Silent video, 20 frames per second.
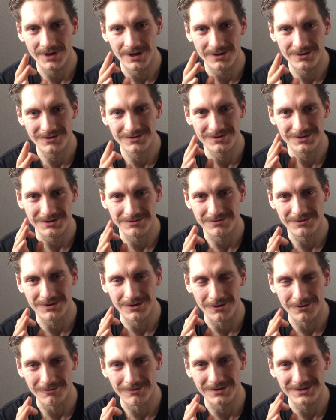I don't even
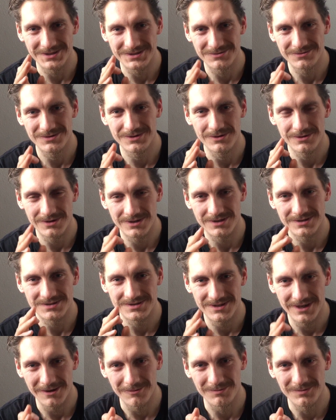know when this video is gonna
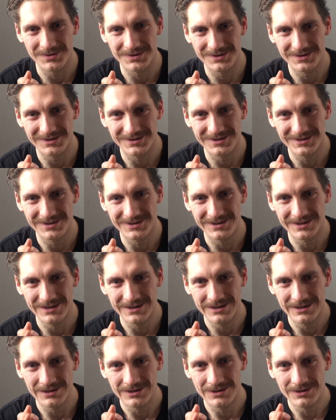stop.
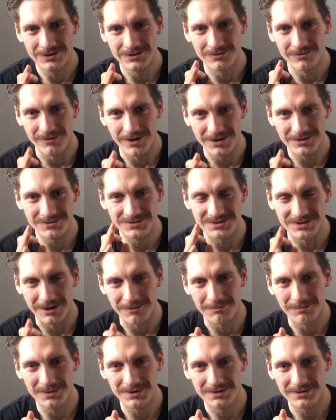Where to
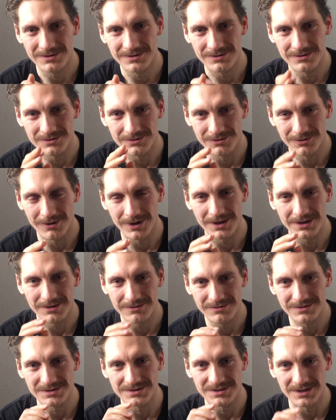stop? Do I
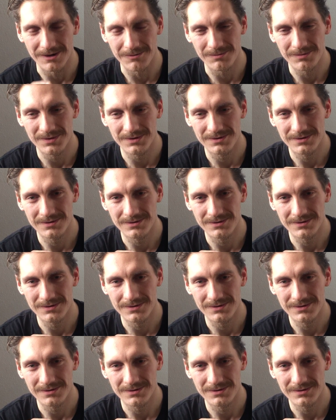even stop?